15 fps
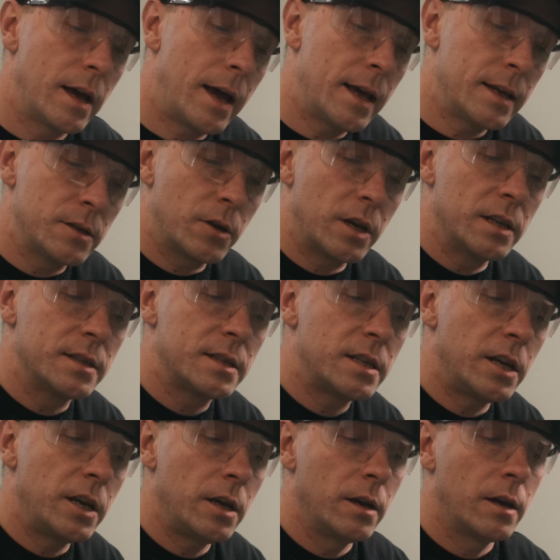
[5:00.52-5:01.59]
As you can
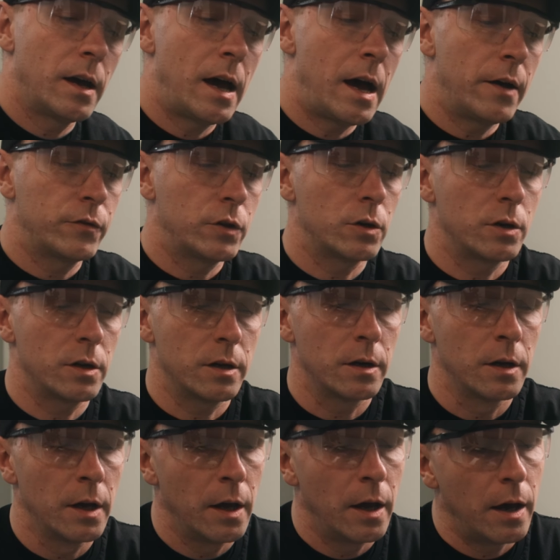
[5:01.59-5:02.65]
see, after the
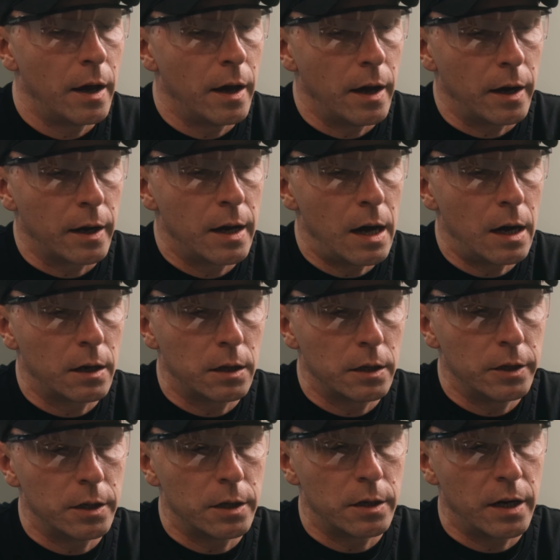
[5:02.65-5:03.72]
gun
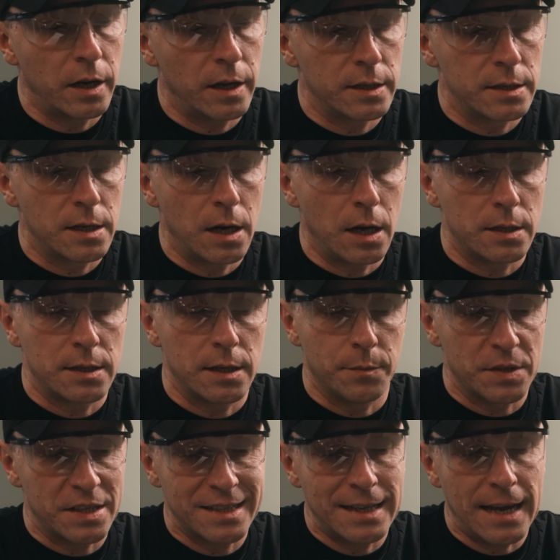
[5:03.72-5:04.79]
cleaner, it's got some
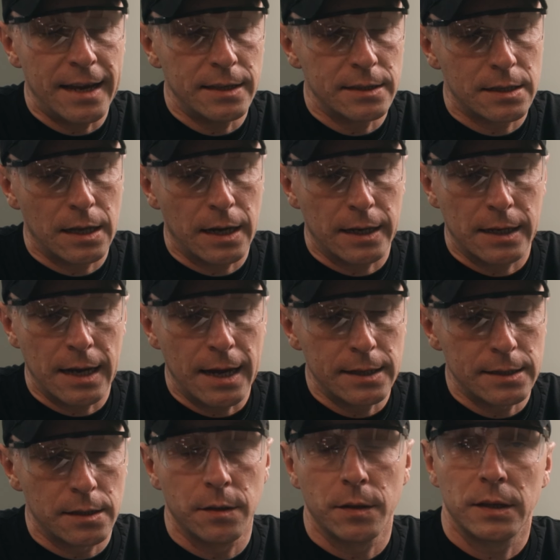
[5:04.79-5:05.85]
stains like
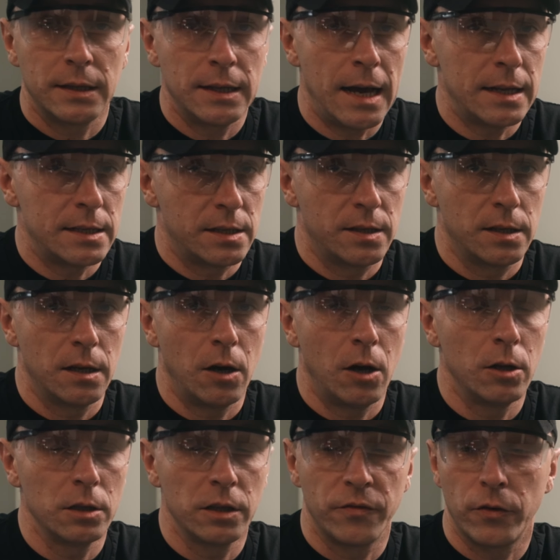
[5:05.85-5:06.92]
this. That's
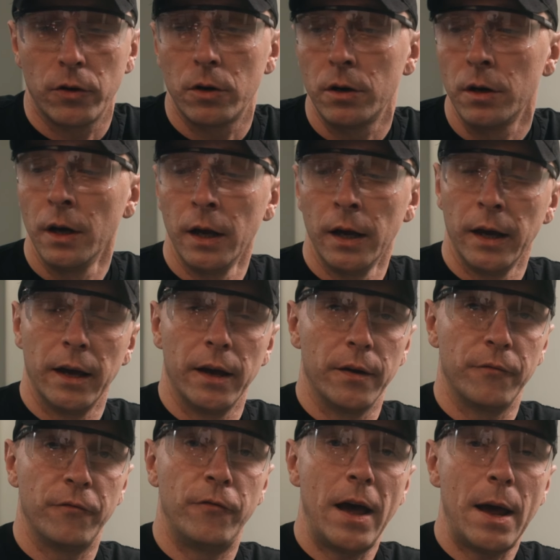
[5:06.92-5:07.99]
only for
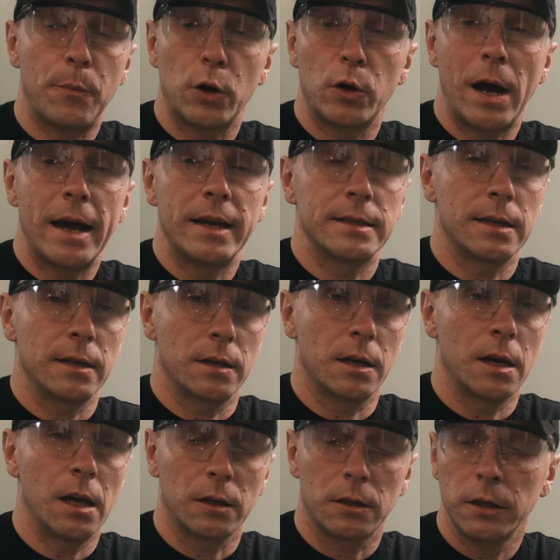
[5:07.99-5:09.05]
vaporizing the
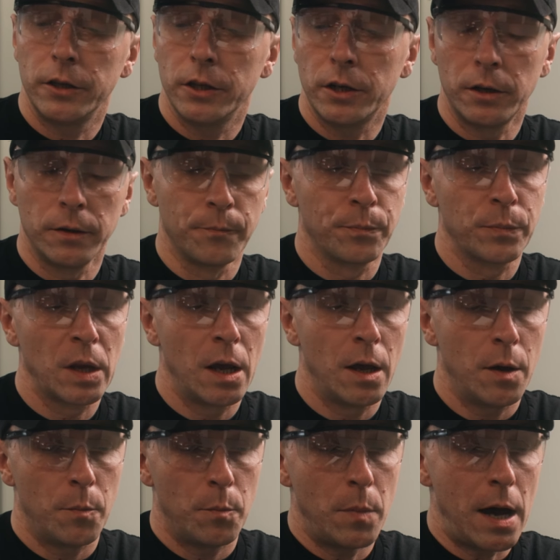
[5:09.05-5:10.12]
gun cleaner,
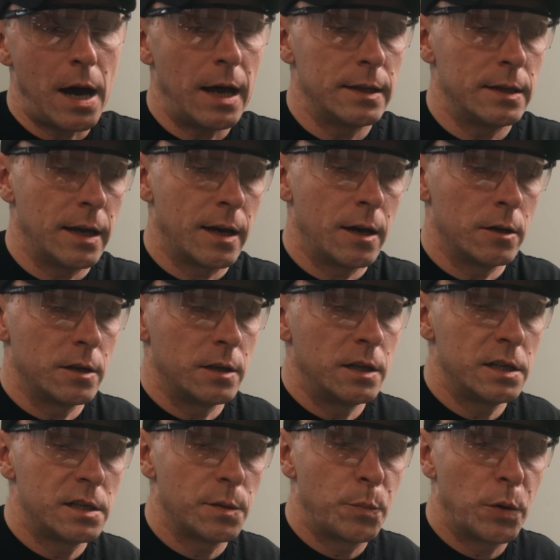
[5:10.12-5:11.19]
but they're gonna
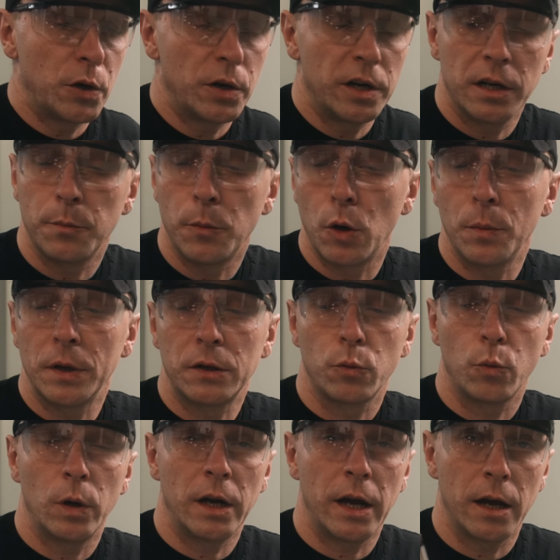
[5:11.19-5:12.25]
disappear in a moment
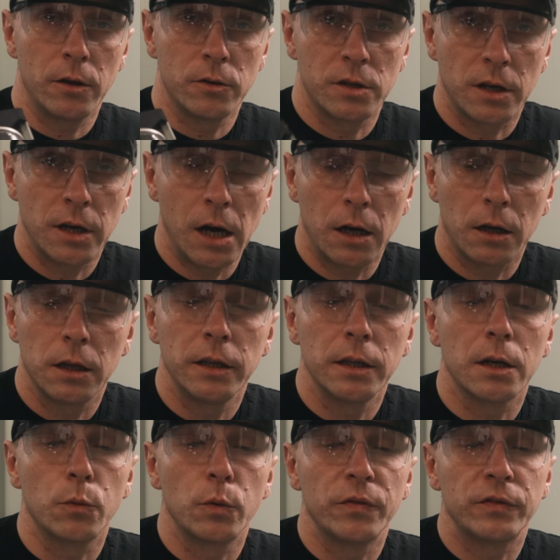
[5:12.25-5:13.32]
when I use the gun
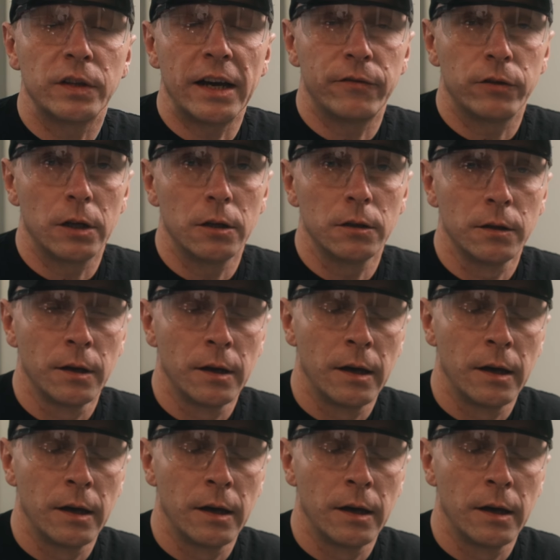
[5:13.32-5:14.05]
cleaner with Teflon.